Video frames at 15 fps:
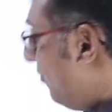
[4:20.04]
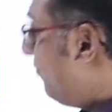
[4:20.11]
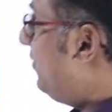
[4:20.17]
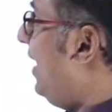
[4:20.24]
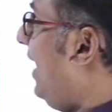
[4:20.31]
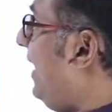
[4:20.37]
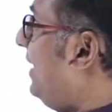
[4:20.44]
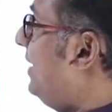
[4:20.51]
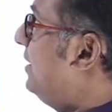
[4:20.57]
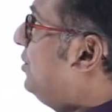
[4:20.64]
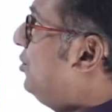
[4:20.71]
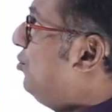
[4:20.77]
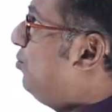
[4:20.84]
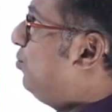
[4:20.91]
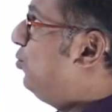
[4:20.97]
of A
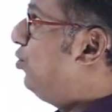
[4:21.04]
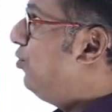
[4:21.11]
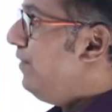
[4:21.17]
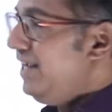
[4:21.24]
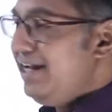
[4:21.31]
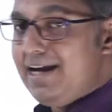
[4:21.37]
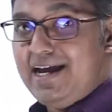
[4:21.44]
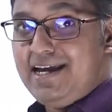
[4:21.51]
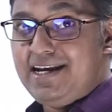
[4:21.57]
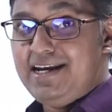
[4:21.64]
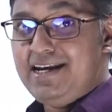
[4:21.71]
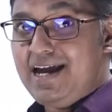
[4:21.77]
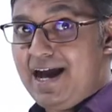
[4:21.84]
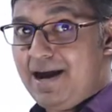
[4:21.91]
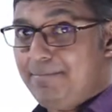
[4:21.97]
moving
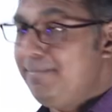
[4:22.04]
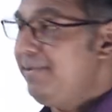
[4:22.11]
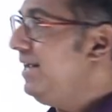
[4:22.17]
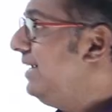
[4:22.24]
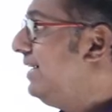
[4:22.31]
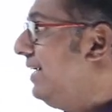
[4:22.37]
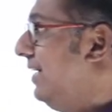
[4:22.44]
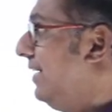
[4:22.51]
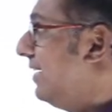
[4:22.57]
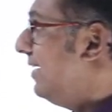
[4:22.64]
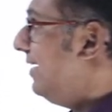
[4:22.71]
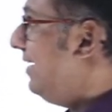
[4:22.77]
iron ammeter